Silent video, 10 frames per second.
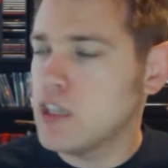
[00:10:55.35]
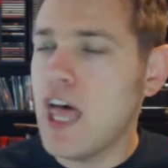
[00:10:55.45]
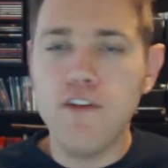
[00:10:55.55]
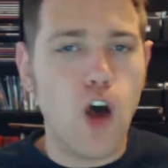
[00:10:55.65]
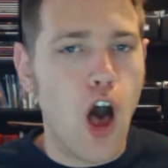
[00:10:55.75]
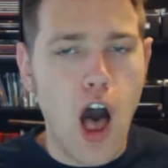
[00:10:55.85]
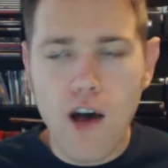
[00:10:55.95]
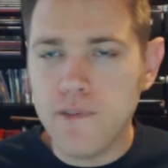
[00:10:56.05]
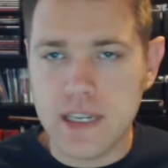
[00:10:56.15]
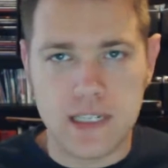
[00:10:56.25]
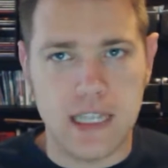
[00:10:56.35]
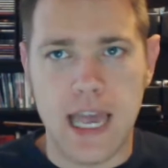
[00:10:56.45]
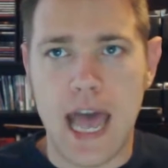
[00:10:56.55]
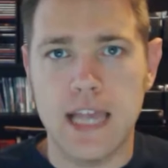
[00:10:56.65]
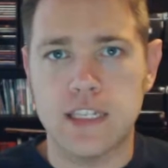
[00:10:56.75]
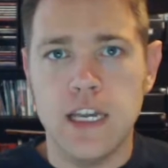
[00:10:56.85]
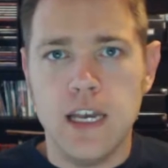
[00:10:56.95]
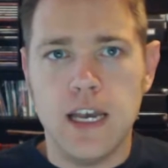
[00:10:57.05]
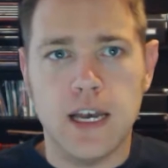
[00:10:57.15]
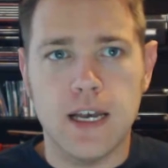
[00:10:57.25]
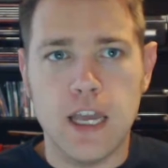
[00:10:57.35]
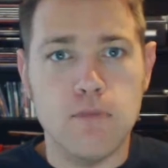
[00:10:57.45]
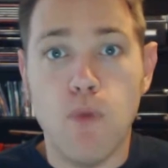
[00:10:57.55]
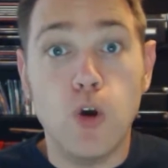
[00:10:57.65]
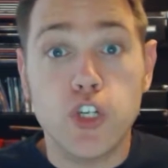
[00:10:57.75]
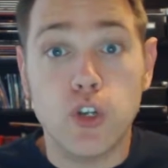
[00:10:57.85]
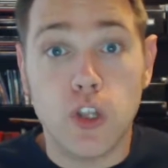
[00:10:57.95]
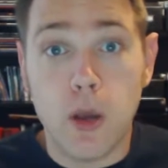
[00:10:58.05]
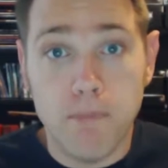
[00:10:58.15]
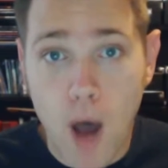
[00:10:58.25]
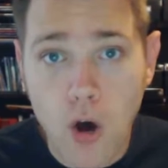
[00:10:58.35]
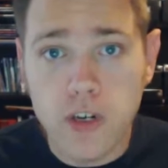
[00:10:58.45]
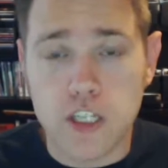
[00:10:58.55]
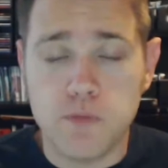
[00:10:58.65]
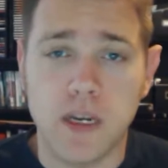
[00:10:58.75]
love obviously has emotional components,